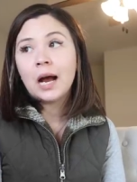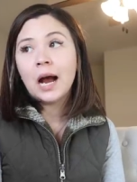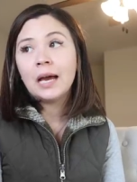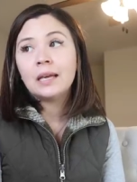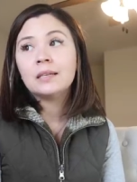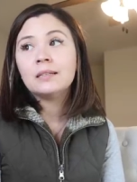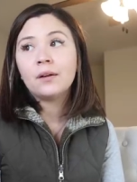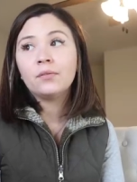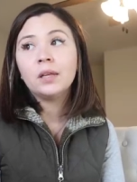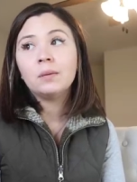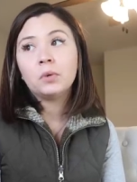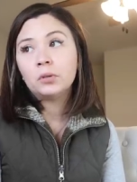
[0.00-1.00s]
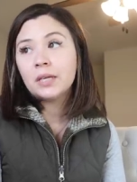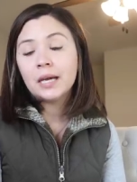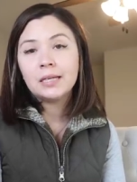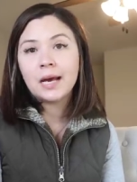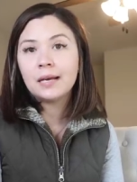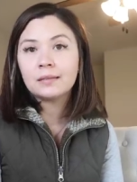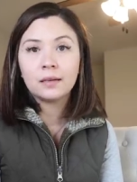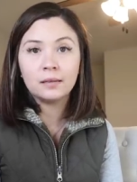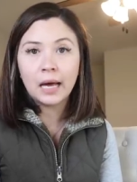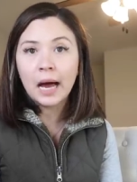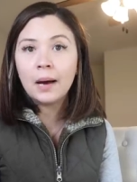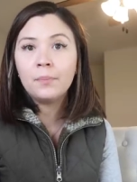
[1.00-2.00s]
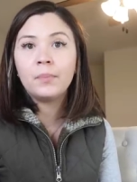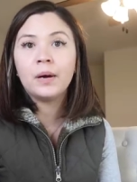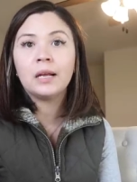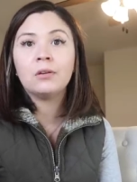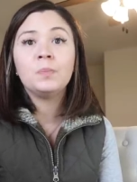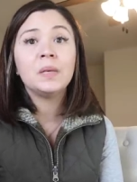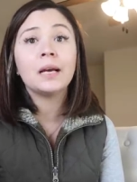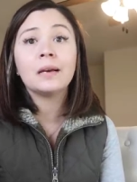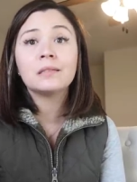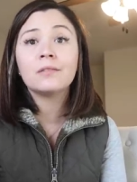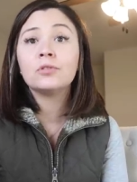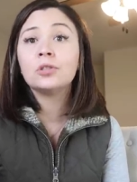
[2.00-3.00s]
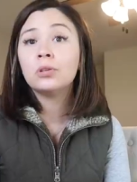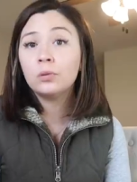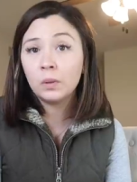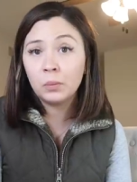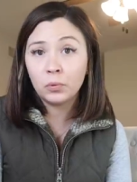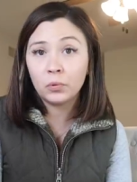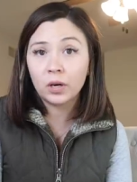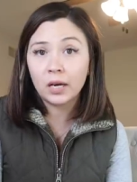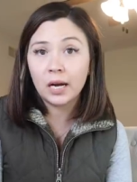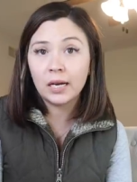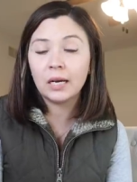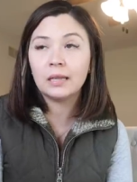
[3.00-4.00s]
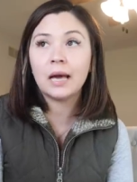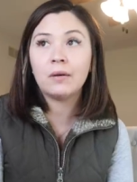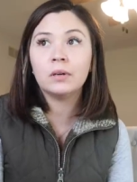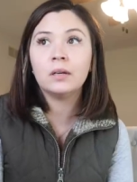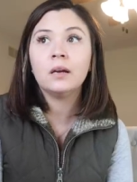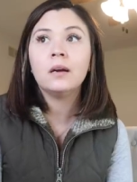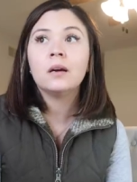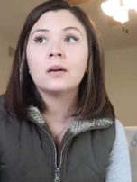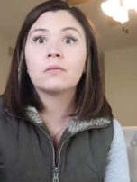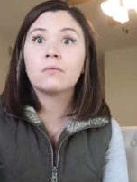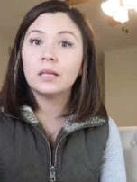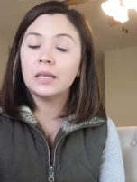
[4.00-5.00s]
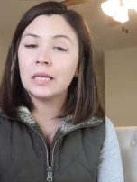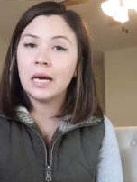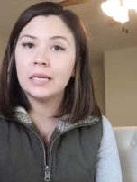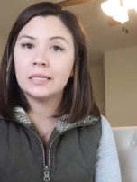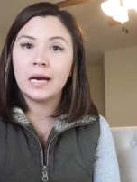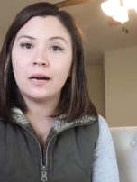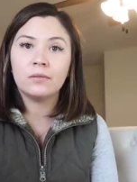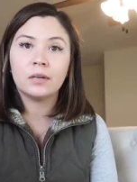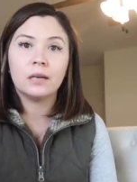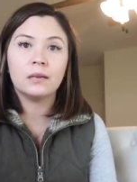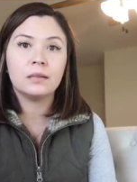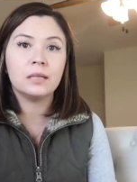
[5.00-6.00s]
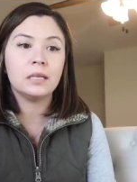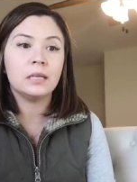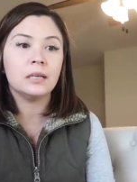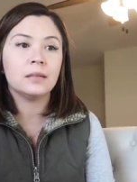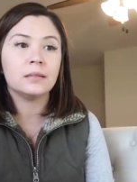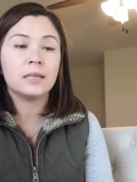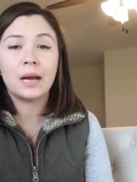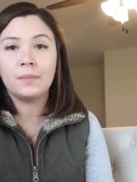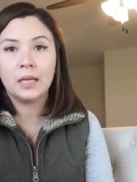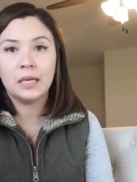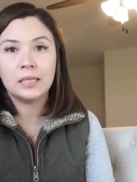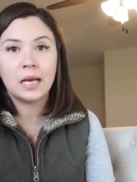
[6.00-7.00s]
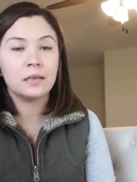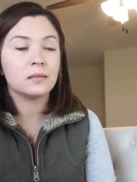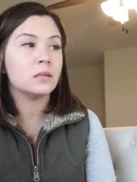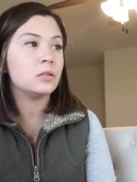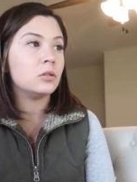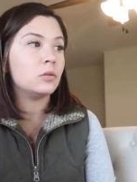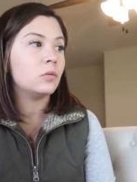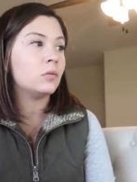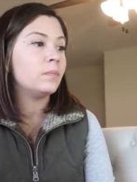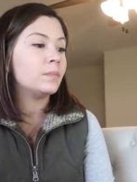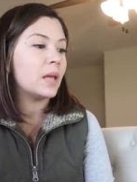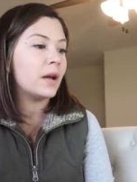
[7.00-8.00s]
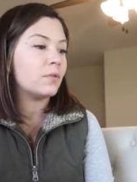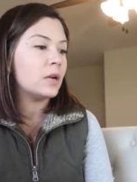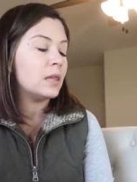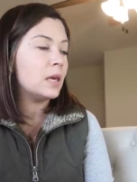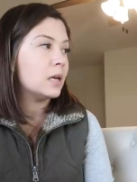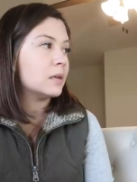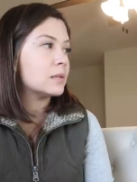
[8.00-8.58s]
I can definitely multitask a lot, but it would be nice if two people were cutting. That would really cut down the time that it takes to do everything.